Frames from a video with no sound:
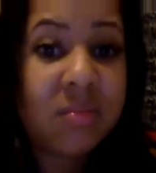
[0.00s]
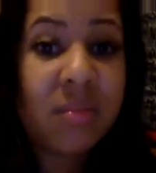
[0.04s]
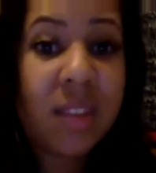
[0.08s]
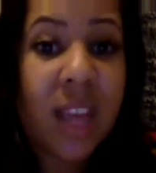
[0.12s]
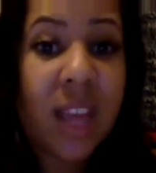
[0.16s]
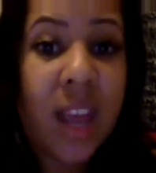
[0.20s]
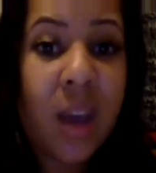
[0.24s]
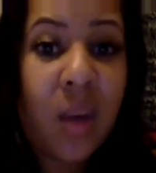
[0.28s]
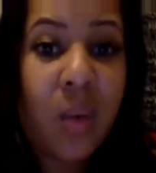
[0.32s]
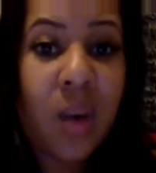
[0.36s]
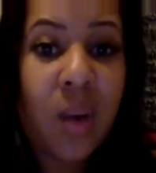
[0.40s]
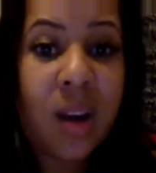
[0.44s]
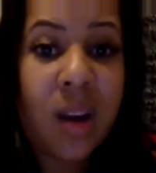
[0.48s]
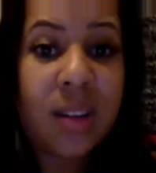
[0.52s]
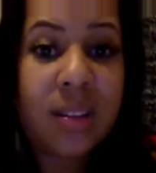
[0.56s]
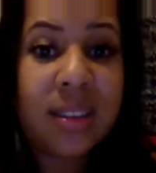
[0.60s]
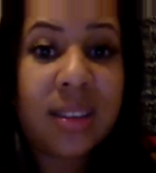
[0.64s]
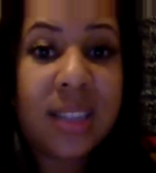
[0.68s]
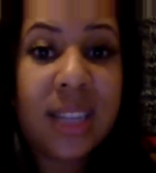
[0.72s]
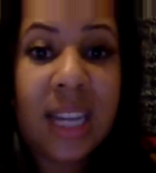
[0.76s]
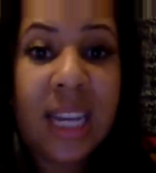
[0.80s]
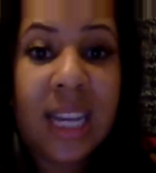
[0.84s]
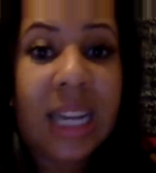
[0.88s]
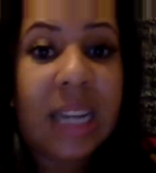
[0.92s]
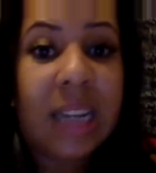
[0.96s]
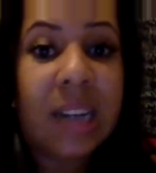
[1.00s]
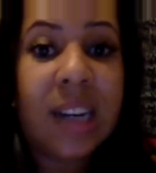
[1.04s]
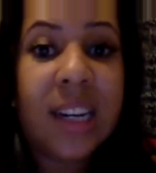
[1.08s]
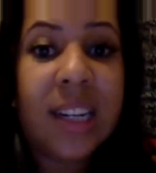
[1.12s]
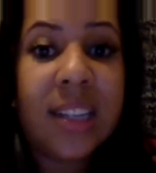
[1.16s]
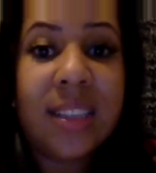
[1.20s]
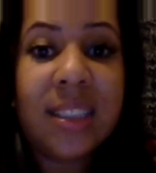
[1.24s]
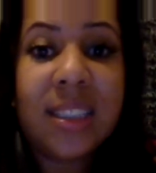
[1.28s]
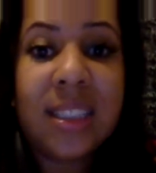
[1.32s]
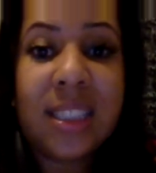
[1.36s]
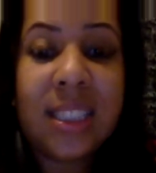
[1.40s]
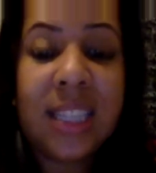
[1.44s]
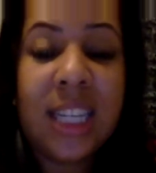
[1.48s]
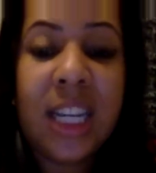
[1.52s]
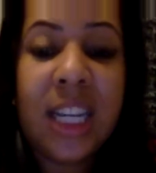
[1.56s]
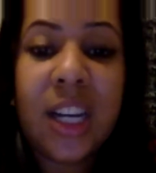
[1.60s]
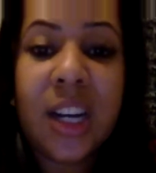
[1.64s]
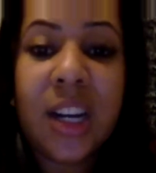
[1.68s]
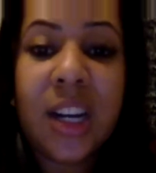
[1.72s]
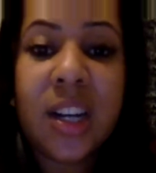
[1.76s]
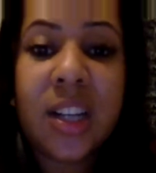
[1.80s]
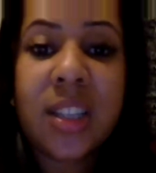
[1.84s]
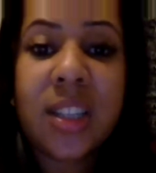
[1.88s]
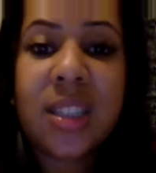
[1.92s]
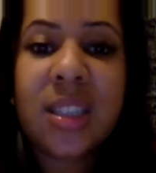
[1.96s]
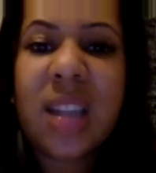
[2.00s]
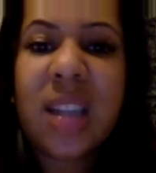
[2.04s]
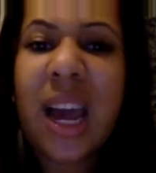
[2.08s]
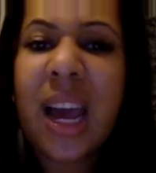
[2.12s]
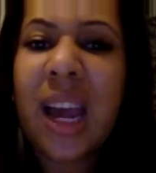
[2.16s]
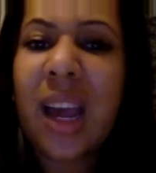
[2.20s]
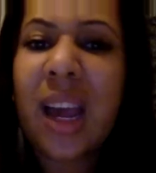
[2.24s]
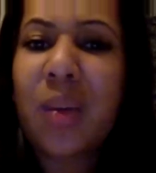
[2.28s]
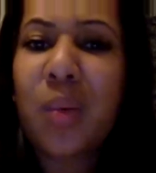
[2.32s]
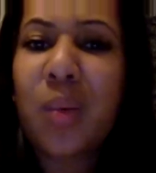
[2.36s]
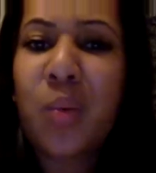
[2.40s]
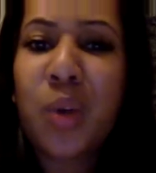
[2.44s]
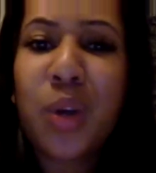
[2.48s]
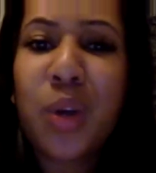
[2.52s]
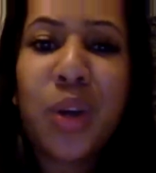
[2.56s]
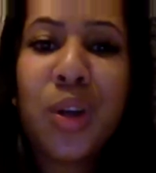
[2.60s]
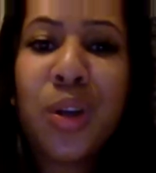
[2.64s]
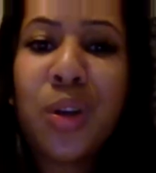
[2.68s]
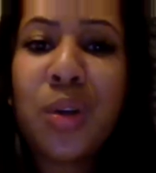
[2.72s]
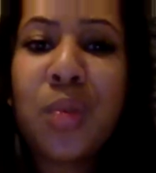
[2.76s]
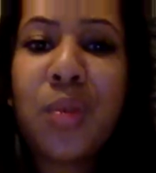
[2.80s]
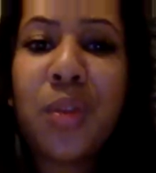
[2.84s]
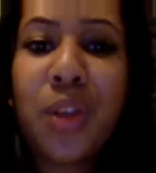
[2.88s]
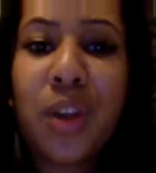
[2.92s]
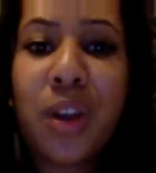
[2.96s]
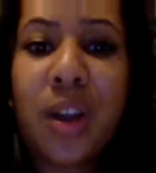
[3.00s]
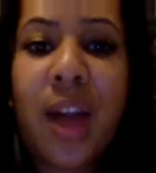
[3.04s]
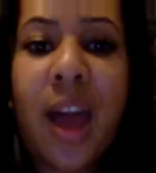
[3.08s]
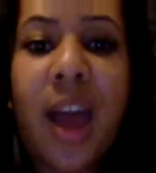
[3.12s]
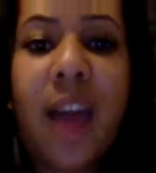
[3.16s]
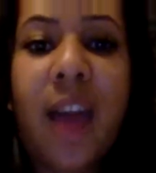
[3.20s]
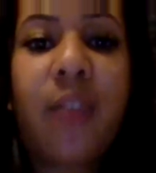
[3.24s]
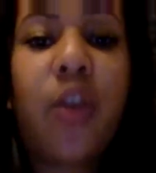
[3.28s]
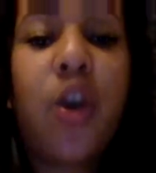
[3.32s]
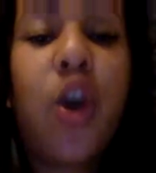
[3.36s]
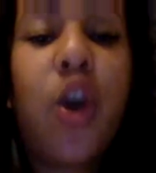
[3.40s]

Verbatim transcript: it works gear and sneakers, like, what are you doing with your life?